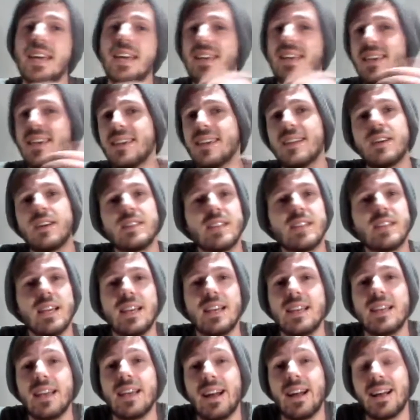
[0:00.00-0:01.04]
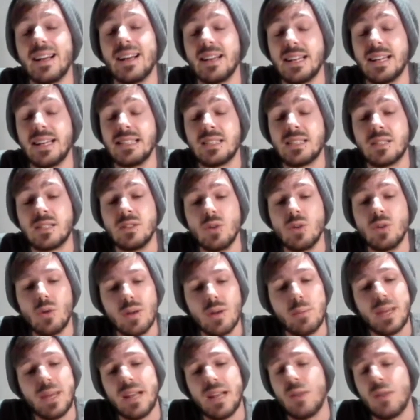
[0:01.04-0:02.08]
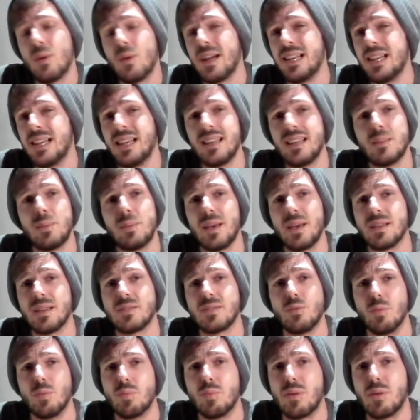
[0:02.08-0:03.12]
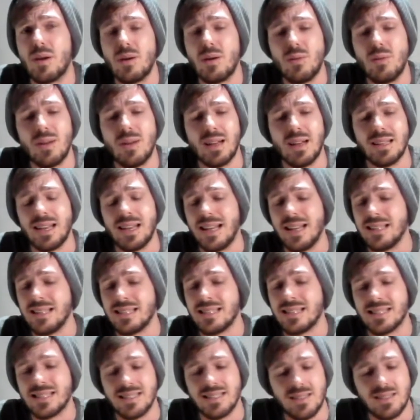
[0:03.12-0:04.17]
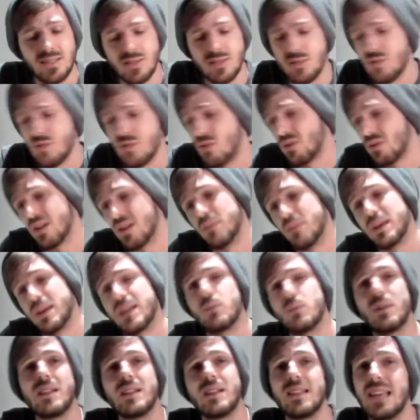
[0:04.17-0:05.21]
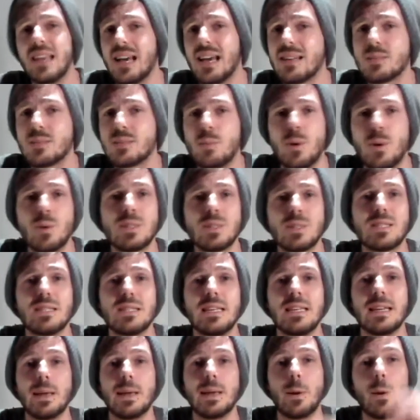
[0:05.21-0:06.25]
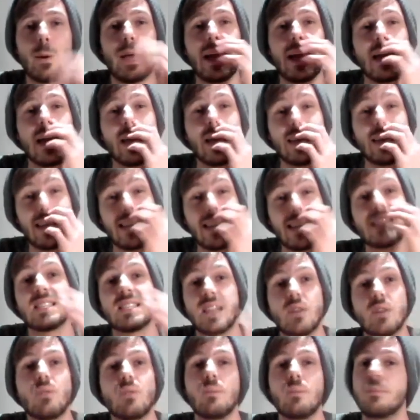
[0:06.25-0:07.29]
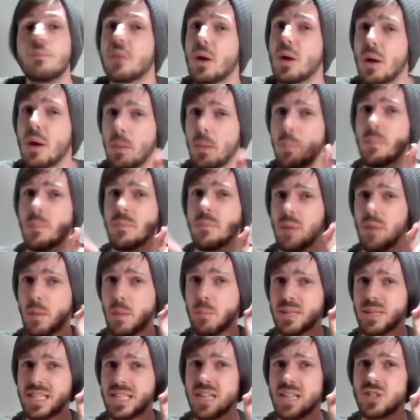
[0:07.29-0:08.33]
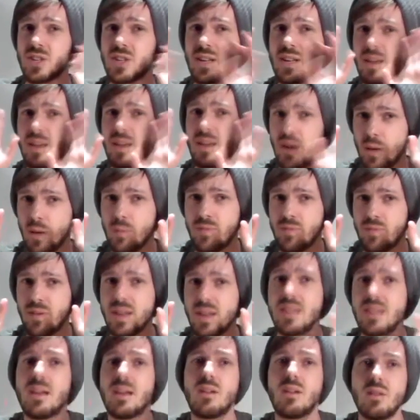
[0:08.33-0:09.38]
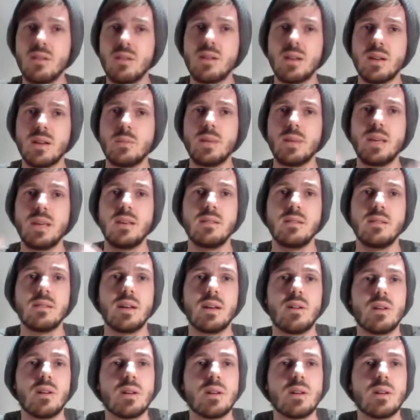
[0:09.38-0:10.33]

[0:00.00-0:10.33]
you know, it's not going to be anywhere near the PS4 Pro. It's not going to be anywhere near the Xbox. You know, yes, there potentially, hopefully, there are going to be